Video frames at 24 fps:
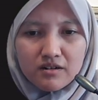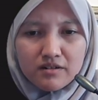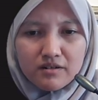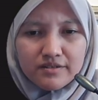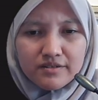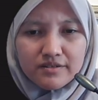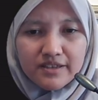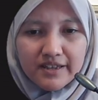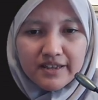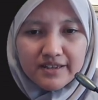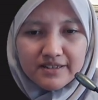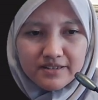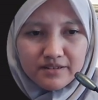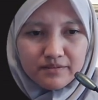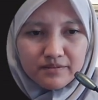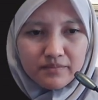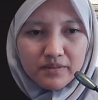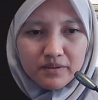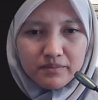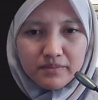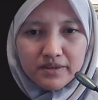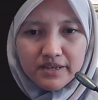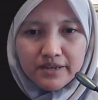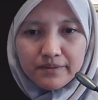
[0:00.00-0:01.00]
test
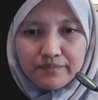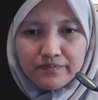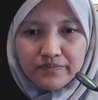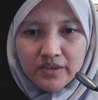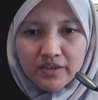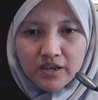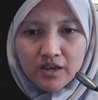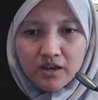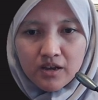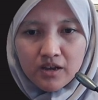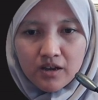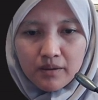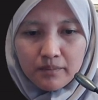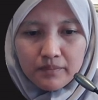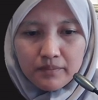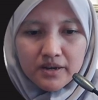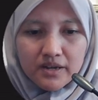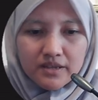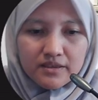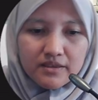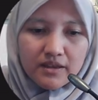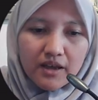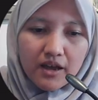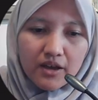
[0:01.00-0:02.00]
maybe. But
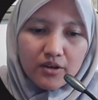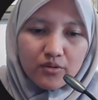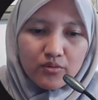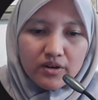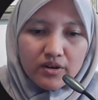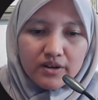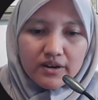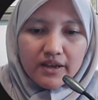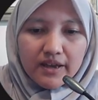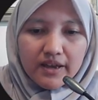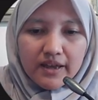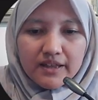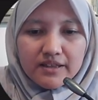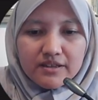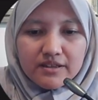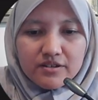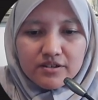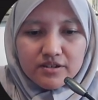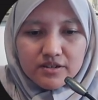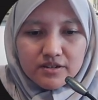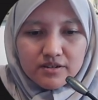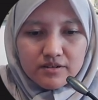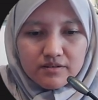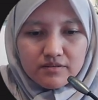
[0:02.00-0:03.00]
I wanna add just